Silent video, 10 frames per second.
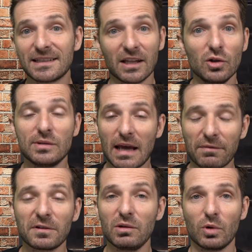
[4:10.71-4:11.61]
then you
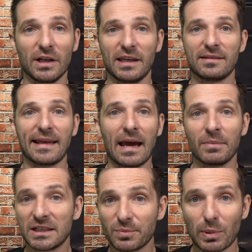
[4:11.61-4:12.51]
definitely want to get the
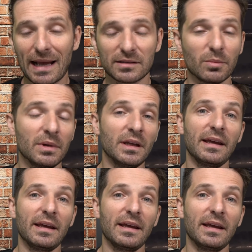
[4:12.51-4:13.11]
Amex Platinum